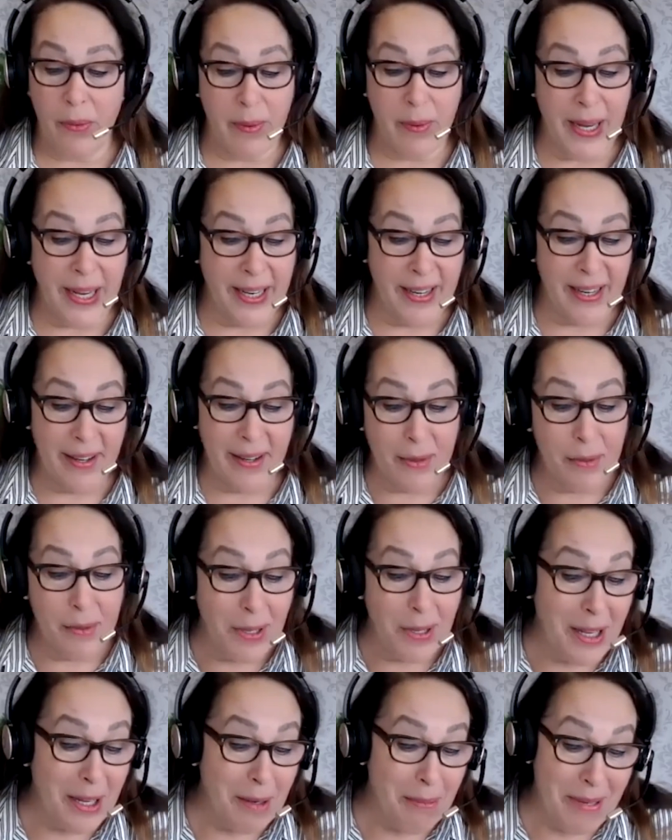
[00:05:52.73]
Great.
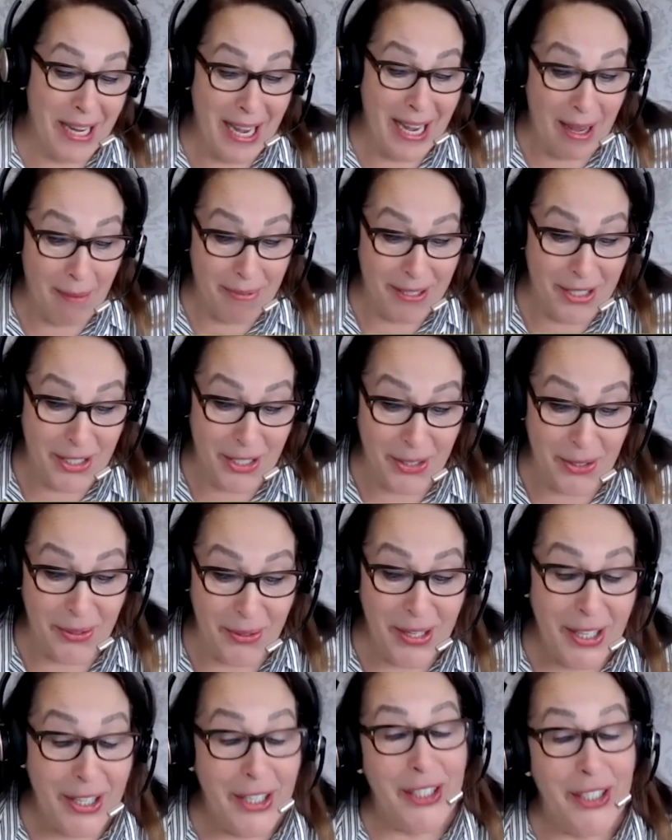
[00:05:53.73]
Well, I'd be happy to.
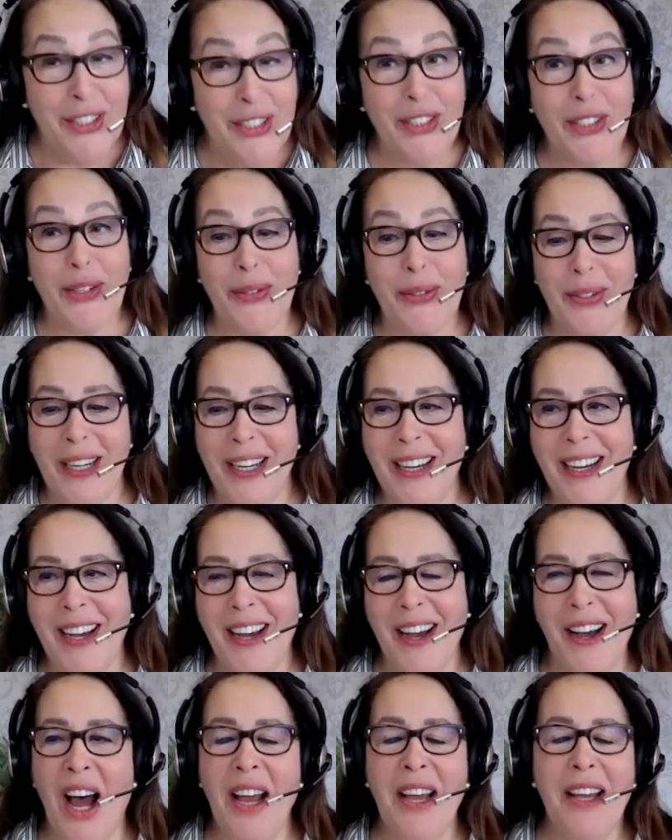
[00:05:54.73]
So
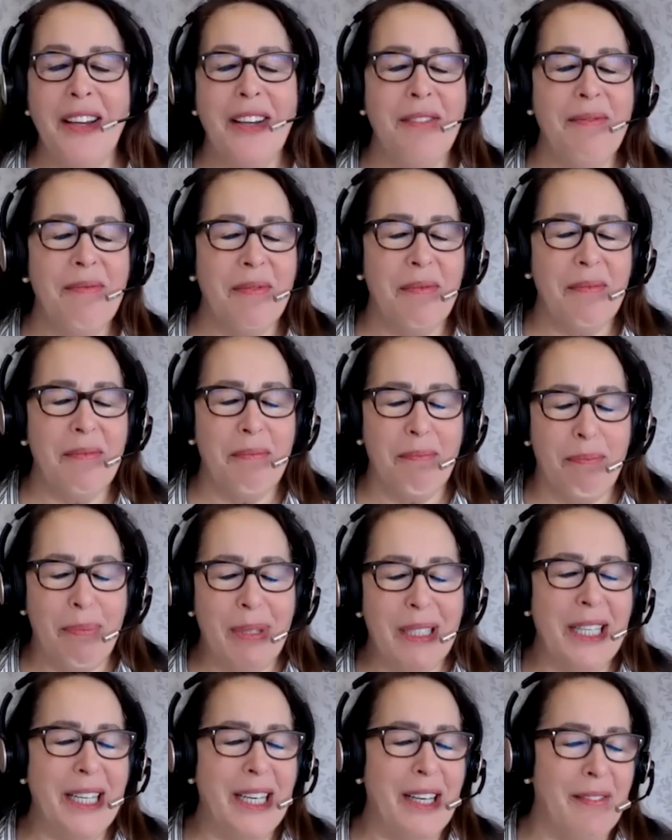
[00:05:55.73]
I
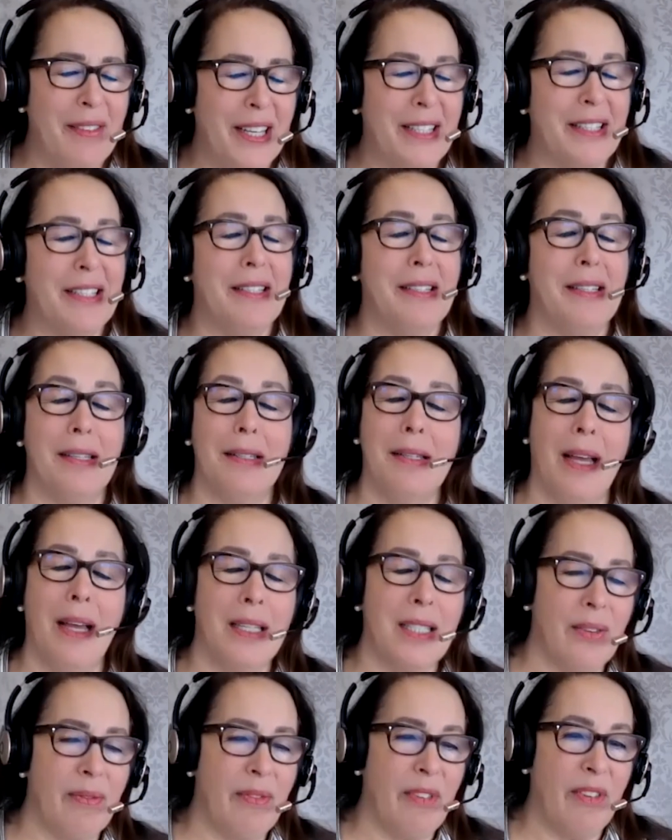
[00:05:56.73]
believe that the
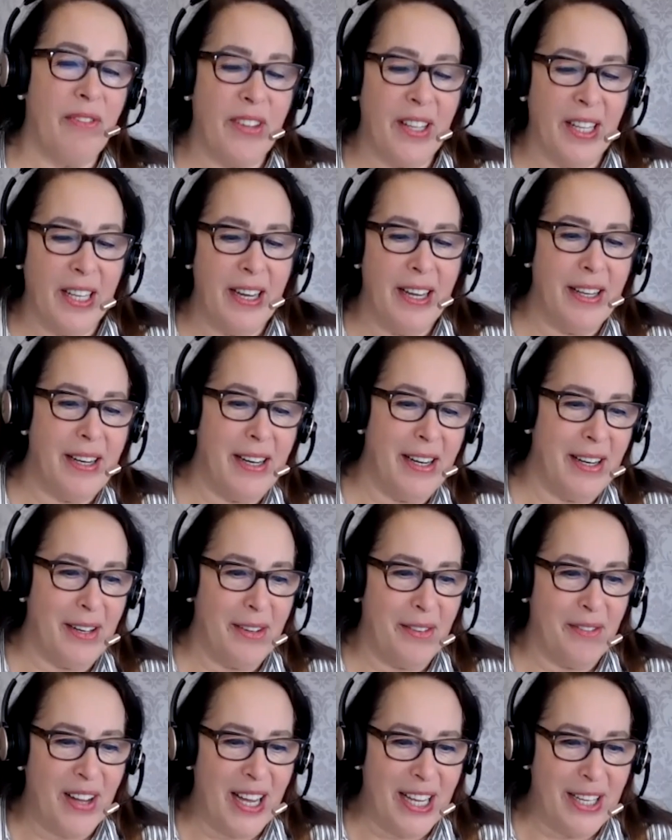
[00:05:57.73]
success of affiliated
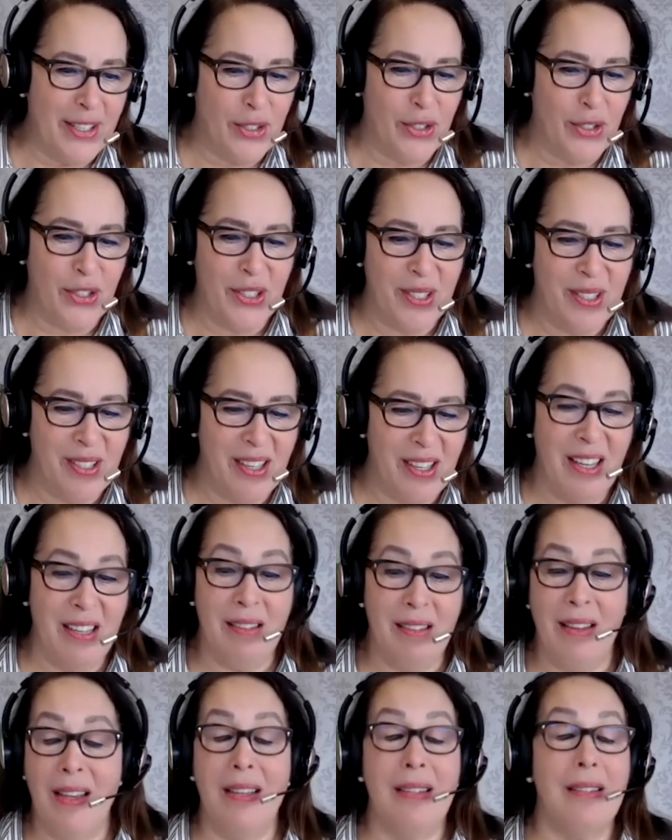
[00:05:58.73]
advisors
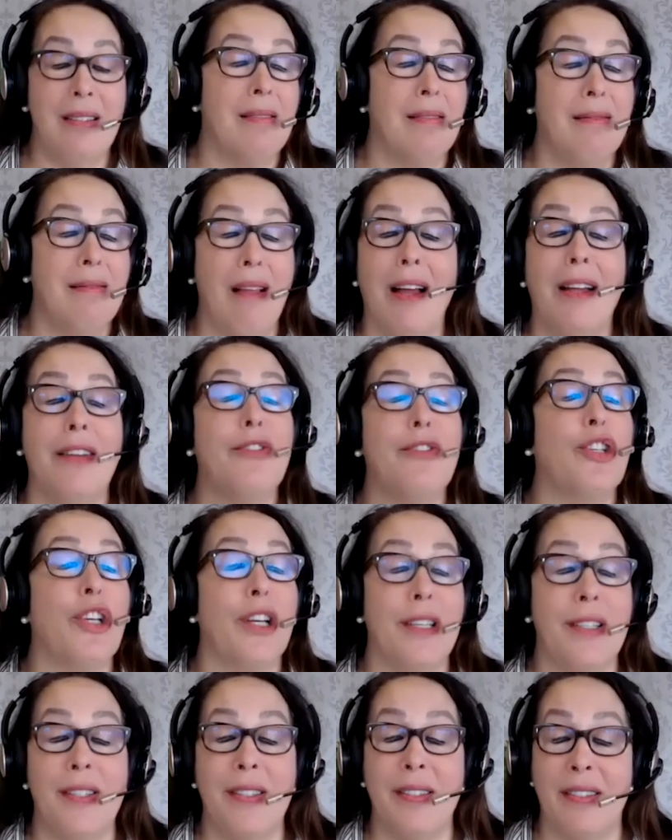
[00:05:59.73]
is not
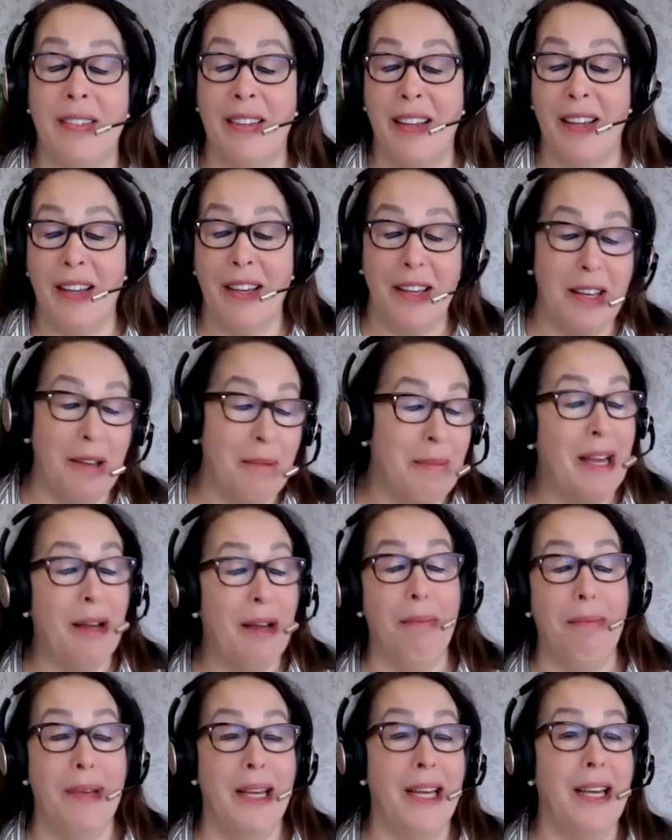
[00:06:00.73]
just
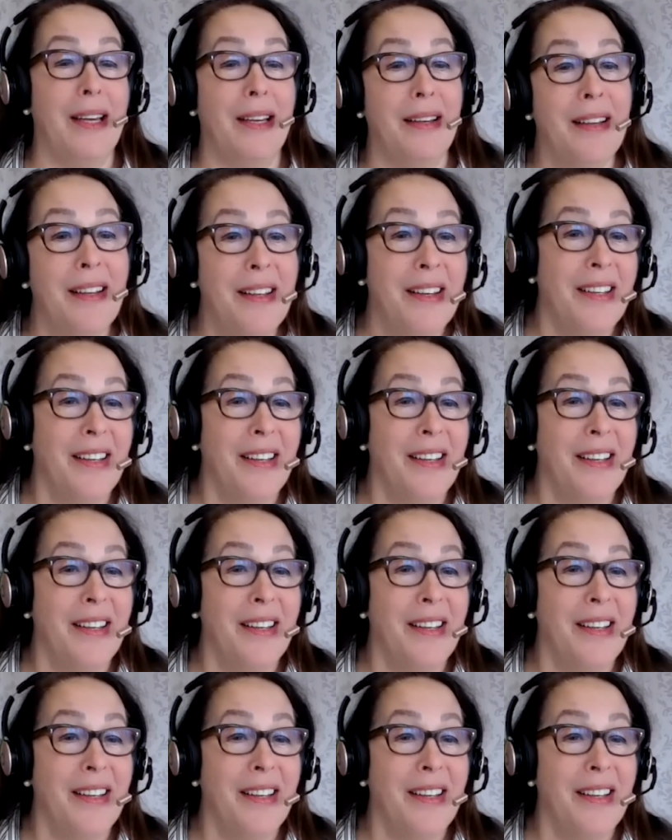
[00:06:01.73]
about me.